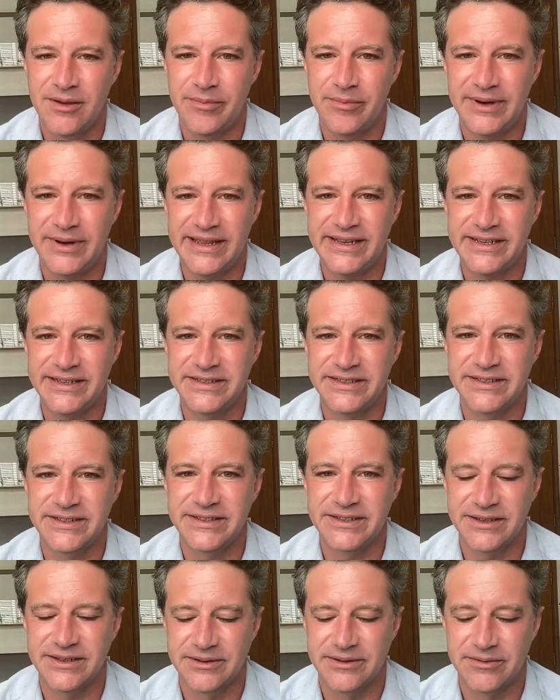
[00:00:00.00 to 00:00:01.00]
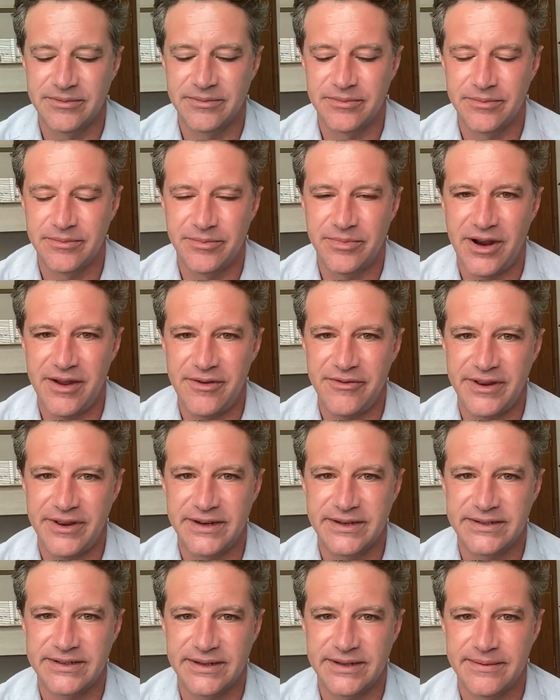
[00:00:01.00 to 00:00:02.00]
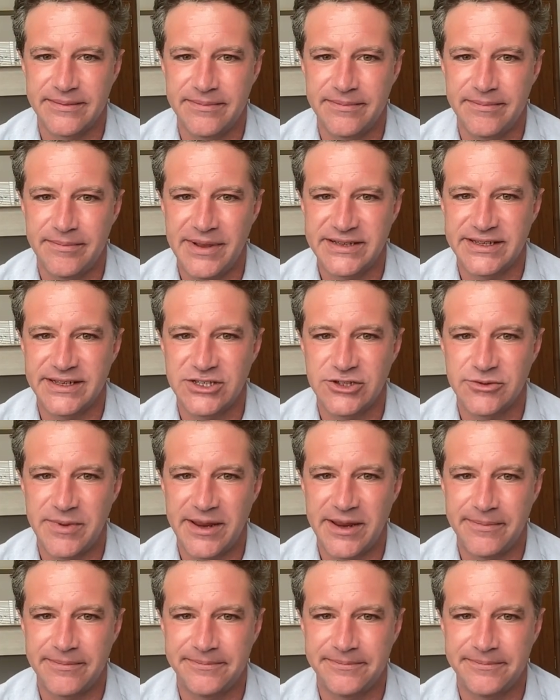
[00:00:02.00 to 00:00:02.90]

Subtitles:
please private message me.